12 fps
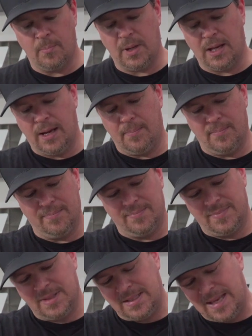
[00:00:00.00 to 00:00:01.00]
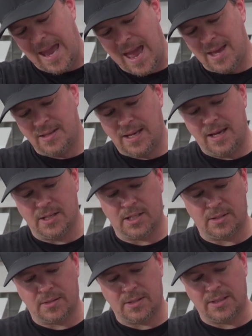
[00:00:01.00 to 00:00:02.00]
But Cat is kind
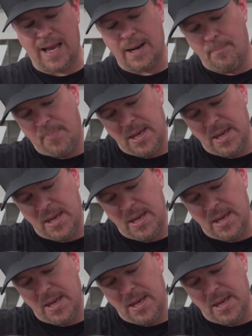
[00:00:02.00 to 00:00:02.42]
of